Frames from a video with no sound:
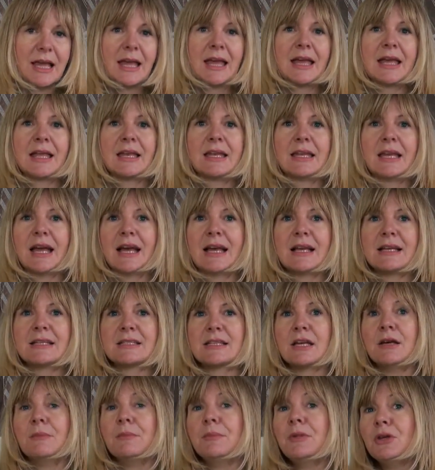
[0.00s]
and it has
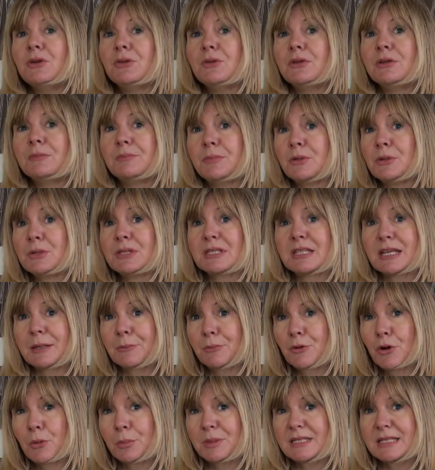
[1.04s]
immune-boosting
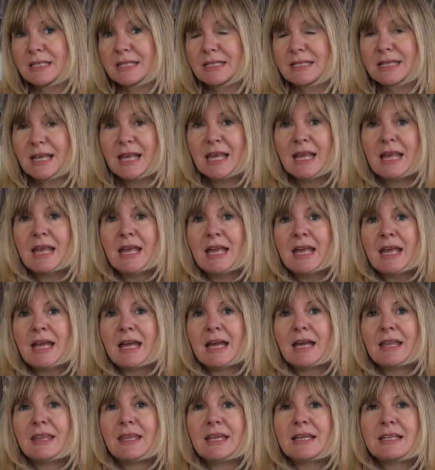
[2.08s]
properties.
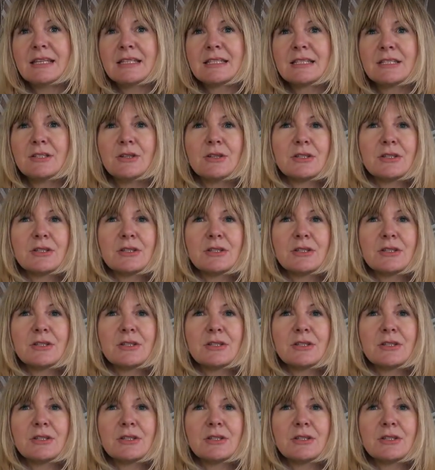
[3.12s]
And there's